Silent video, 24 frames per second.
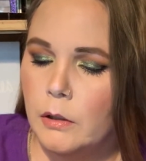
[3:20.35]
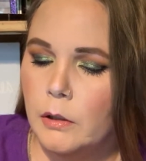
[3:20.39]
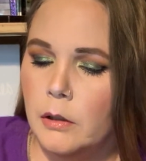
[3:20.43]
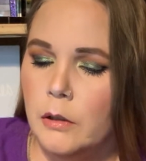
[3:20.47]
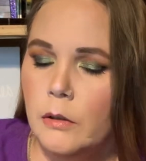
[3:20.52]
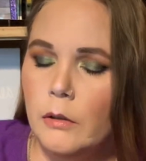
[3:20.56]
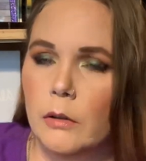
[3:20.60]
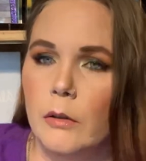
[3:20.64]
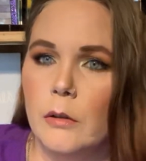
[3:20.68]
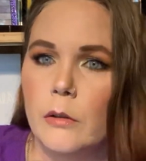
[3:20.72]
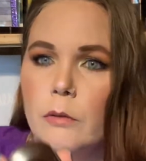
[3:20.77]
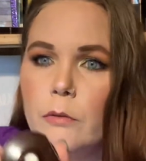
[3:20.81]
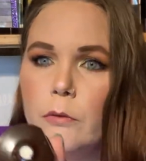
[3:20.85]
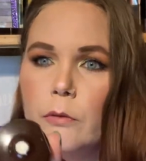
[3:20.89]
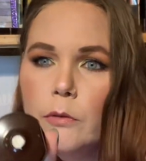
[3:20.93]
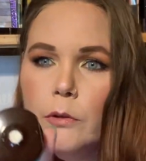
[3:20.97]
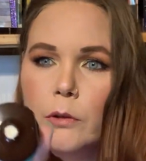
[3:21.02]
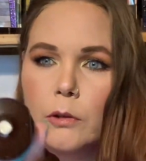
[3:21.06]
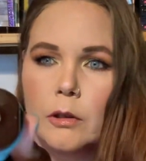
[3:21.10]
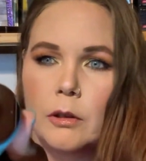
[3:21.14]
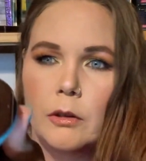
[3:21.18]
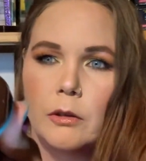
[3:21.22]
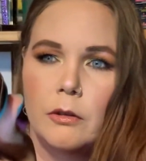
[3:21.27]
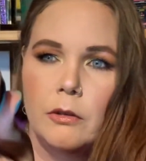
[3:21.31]
I don't know if
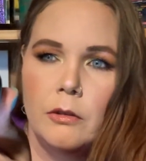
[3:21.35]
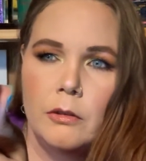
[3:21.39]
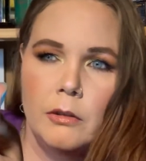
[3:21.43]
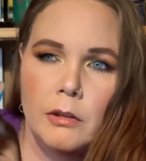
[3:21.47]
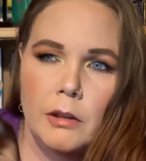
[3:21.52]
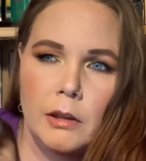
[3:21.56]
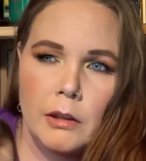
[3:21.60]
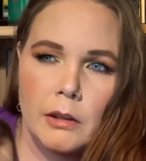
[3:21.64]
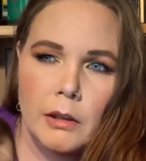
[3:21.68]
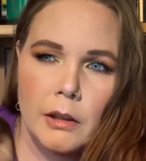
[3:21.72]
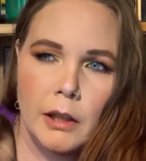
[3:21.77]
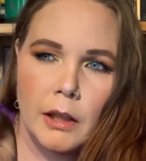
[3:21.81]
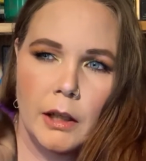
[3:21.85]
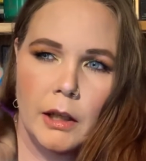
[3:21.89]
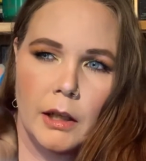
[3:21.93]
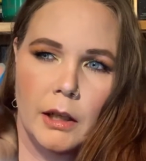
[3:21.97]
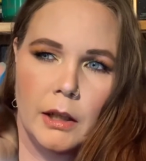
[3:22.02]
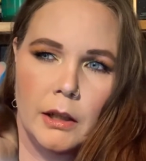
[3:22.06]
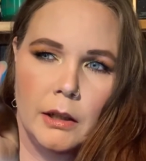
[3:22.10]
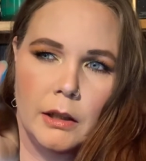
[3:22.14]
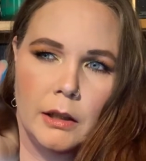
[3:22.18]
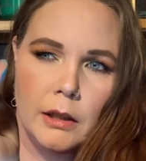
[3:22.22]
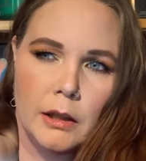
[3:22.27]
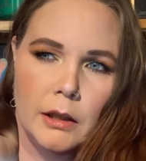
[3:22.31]
you can see
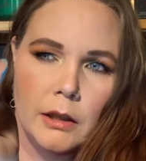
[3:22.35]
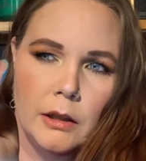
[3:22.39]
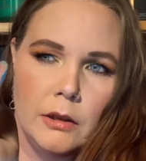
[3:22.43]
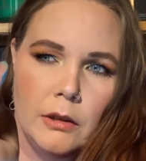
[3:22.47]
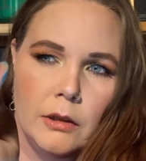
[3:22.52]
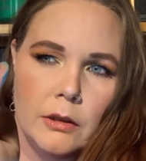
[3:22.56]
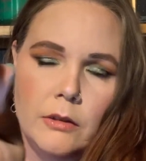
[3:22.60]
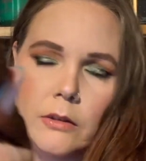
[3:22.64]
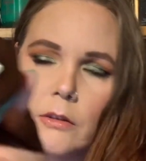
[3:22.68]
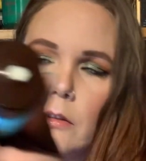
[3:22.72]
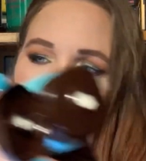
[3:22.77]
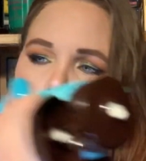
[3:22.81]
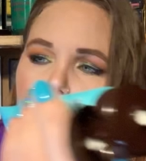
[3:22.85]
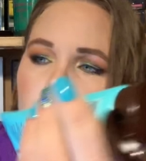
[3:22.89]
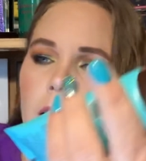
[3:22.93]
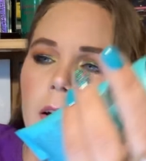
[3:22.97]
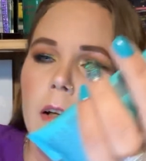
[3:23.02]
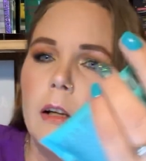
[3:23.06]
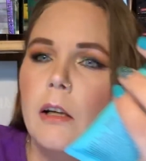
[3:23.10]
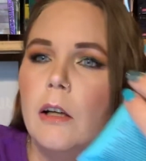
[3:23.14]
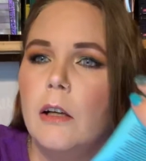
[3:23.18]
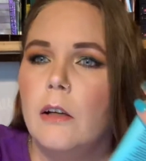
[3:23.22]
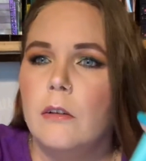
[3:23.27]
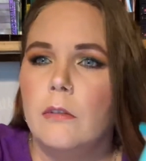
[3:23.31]
that. Yeah, you can see that.
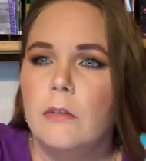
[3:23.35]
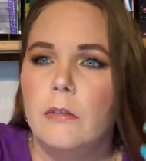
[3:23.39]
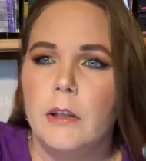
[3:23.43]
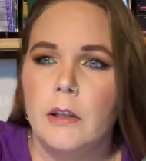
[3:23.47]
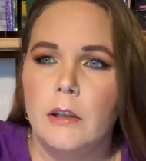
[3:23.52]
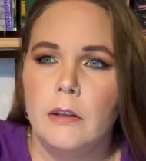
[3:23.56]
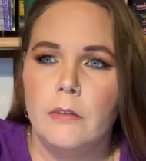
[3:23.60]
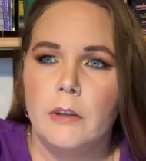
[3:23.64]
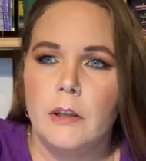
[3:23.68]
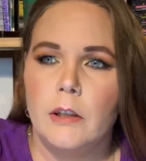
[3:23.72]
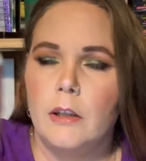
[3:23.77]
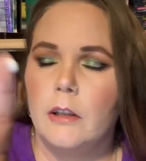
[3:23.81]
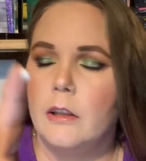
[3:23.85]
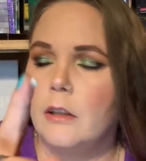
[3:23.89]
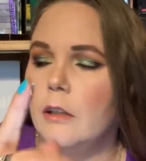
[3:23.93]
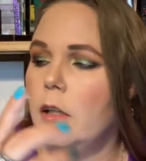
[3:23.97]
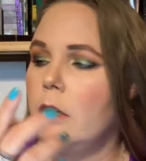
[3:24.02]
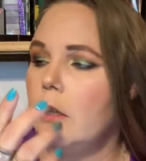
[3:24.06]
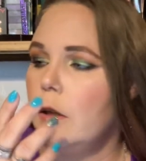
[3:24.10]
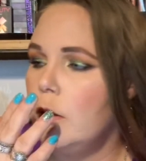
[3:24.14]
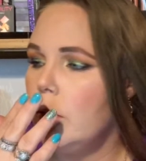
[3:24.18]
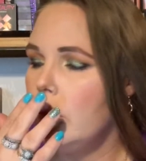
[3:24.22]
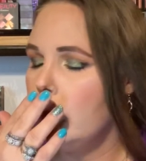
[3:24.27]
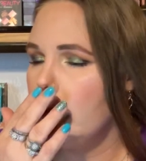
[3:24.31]
Very, very
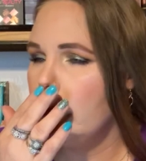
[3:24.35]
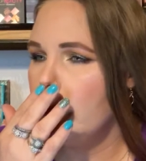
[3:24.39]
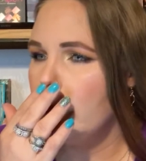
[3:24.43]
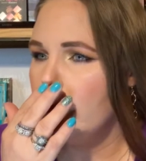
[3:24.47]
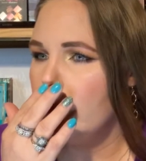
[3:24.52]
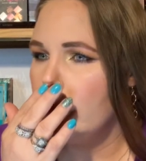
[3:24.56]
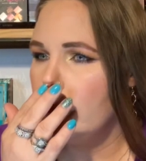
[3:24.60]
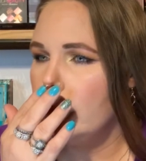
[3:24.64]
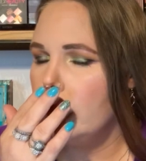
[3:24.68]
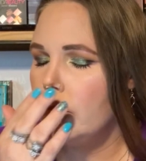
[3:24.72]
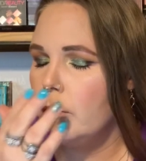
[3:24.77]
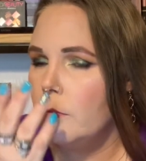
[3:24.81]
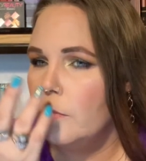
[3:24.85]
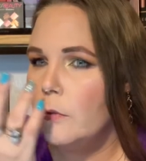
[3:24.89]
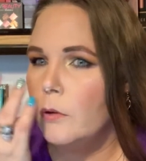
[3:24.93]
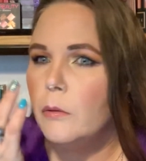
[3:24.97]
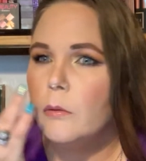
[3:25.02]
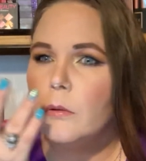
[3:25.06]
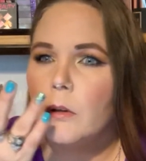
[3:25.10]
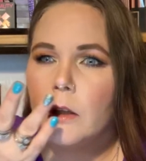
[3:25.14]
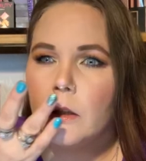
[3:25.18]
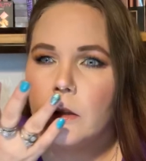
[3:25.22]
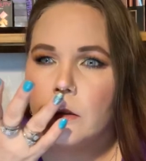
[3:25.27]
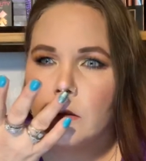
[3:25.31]
thick. Oh,
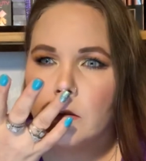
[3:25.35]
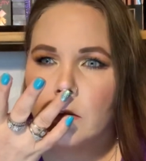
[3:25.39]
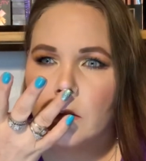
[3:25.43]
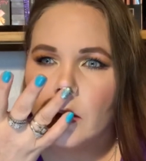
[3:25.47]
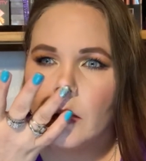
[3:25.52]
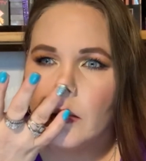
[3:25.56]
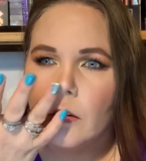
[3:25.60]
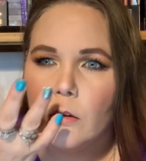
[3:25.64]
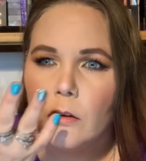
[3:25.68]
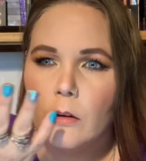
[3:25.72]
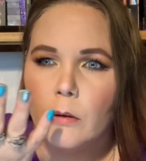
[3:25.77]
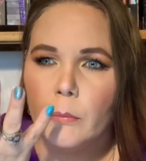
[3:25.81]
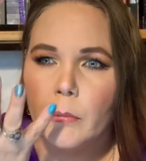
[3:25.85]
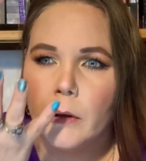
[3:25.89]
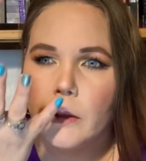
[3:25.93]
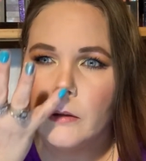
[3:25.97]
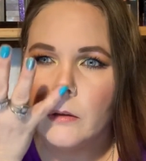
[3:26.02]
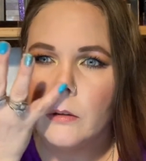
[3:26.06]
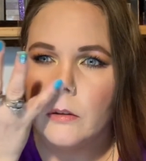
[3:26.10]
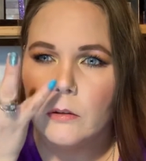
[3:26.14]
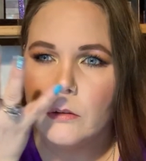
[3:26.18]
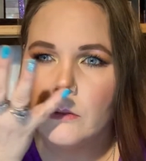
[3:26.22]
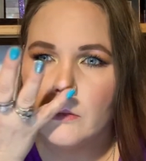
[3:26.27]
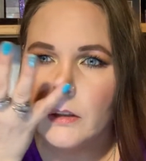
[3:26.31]
I just got it on my
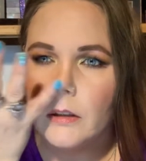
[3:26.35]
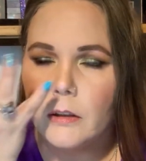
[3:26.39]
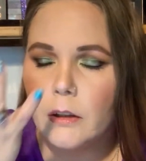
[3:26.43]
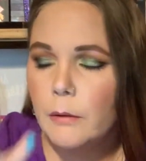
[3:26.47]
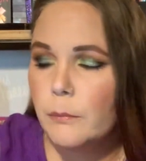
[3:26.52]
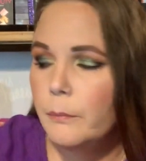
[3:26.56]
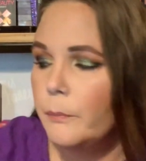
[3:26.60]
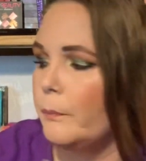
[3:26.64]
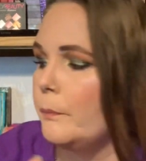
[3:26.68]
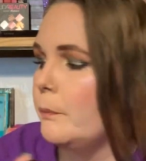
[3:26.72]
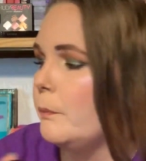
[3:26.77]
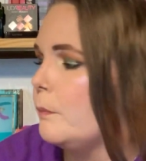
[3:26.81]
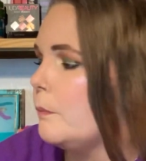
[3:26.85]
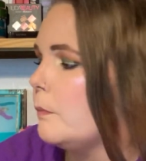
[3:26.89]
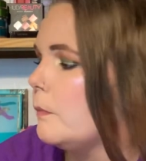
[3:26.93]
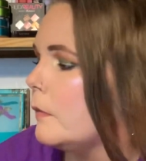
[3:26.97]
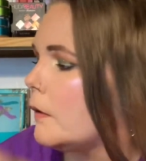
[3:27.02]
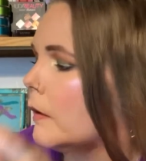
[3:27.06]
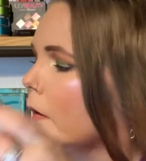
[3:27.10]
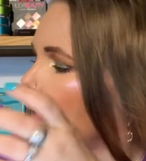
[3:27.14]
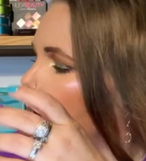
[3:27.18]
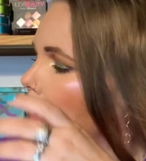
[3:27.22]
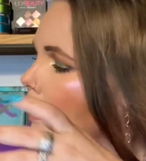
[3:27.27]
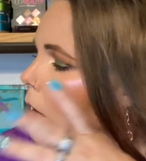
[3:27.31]
nose, really.
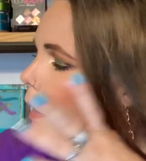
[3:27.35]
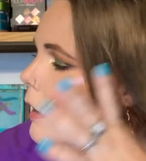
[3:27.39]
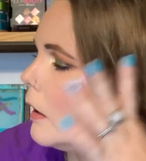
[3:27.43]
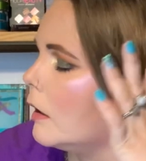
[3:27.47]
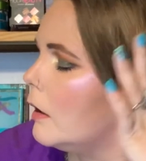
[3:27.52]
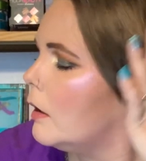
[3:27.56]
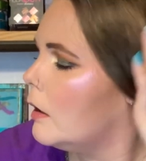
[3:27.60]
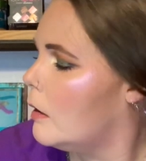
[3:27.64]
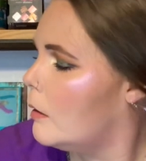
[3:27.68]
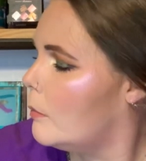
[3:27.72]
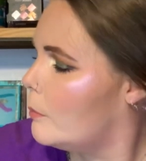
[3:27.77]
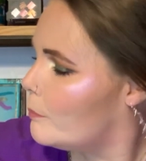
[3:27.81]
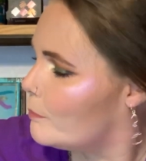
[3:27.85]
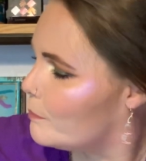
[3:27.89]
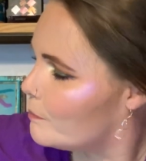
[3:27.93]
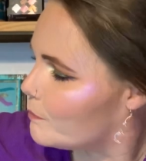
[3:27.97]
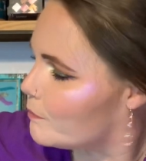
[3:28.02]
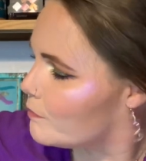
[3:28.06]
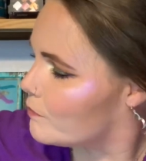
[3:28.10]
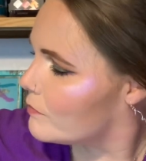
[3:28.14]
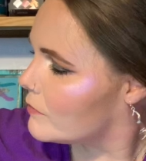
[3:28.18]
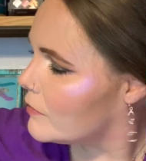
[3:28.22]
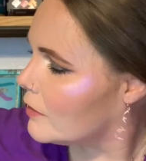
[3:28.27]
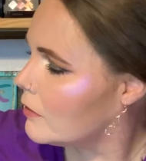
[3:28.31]

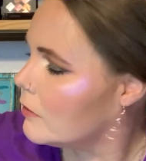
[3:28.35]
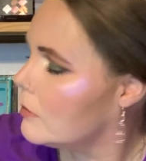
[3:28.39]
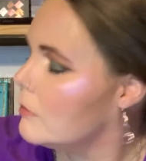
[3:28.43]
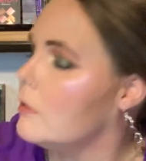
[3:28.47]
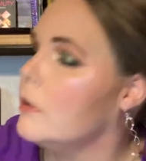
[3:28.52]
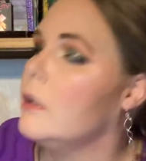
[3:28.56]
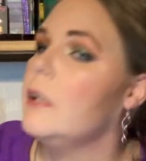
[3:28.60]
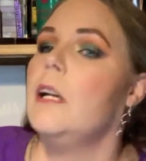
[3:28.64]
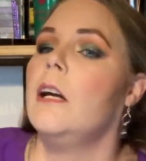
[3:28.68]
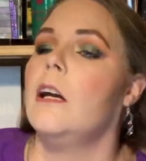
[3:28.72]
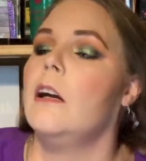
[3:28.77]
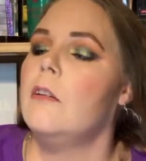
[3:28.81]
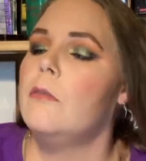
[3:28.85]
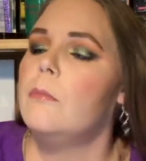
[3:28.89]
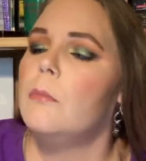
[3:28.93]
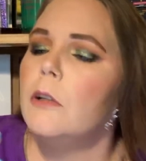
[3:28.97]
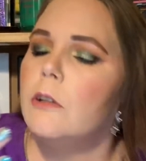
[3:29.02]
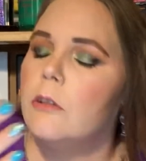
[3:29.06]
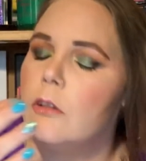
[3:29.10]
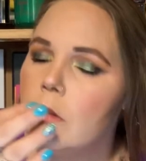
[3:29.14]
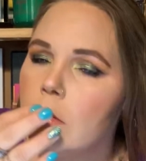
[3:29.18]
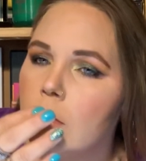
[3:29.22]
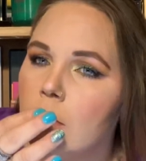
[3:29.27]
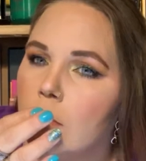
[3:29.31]
Doesn't really have
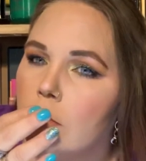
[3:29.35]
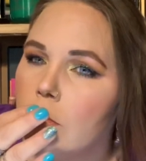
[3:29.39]
much